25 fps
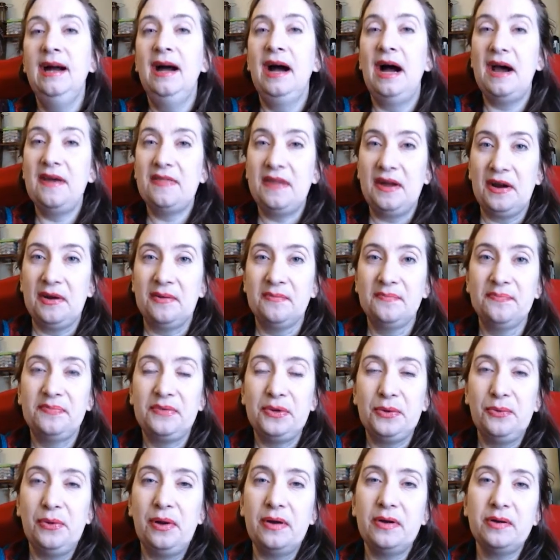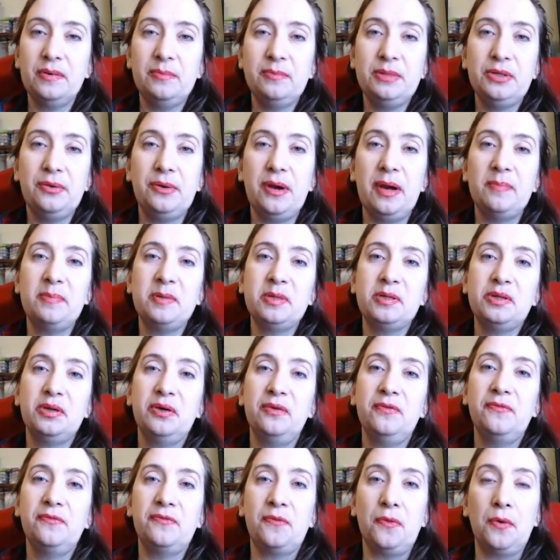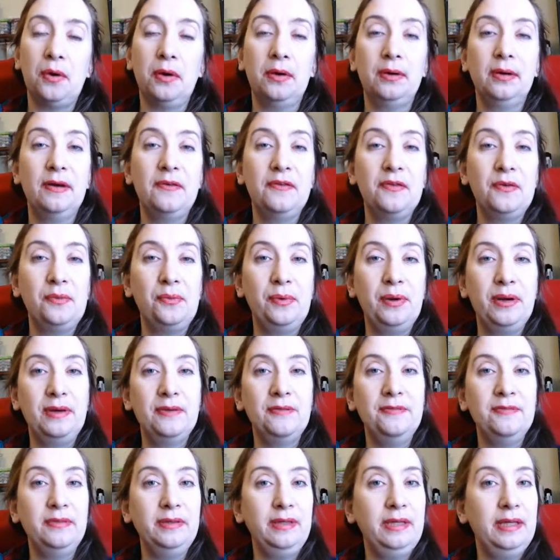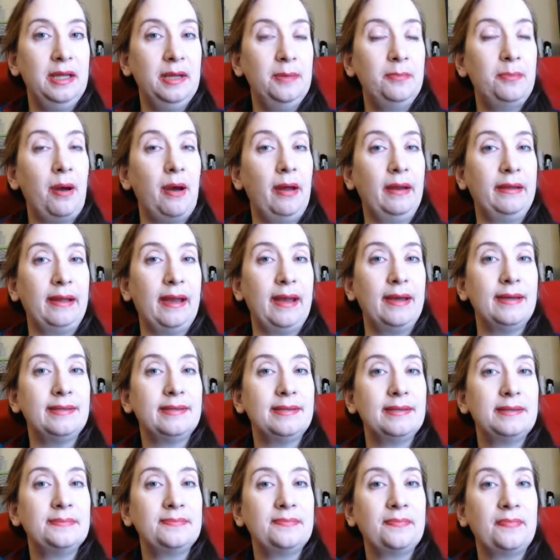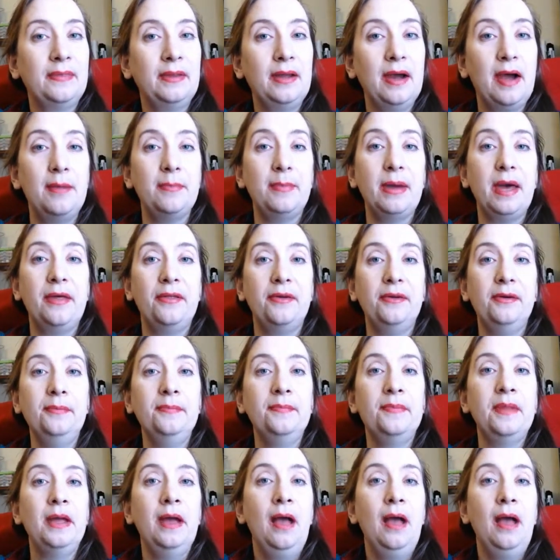Hi there. Welcome to episode 4 of the Wonderfully Knit podcast. I'm Heather.